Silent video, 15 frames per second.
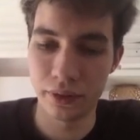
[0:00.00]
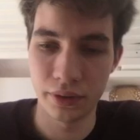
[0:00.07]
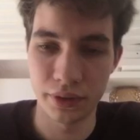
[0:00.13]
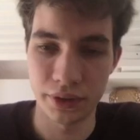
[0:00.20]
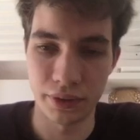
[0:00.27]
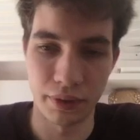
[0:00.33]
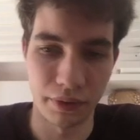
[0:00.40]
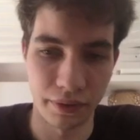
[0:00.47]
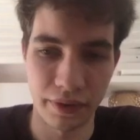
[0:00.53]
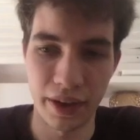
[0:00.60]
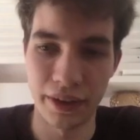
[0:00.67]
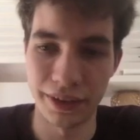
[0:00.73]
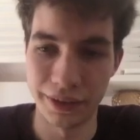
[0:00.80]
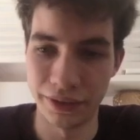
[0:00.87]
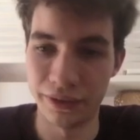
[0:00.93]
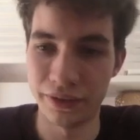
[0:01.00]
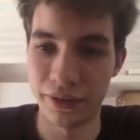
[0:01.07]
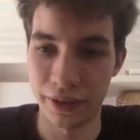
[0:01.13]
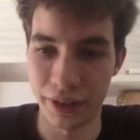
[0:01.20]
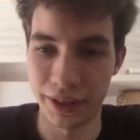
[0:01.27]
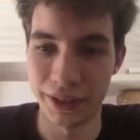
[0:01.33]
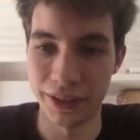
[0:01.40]
So we find a new
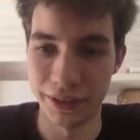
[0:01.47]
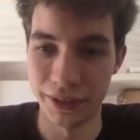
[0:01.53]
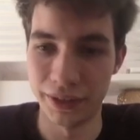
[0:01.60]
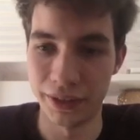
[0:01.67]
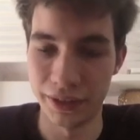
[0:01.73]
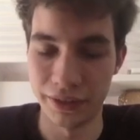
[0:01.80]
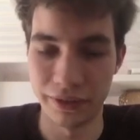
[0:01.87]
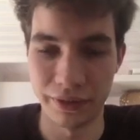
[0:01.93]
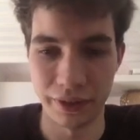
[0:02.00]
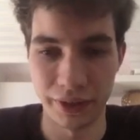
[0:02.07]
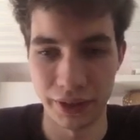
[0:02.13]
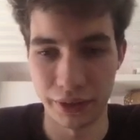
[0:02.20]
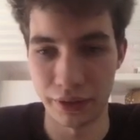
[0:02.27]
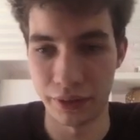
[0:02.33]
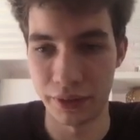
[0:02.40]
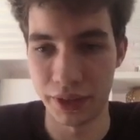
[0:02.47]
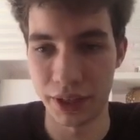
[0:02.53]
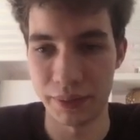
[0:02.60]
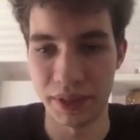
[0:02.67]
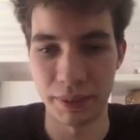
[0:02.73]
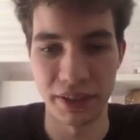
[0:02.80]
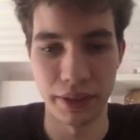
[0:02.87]
theta tilde t with the current time
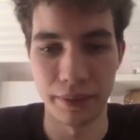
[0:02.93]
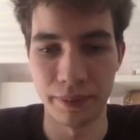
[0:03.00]
step t.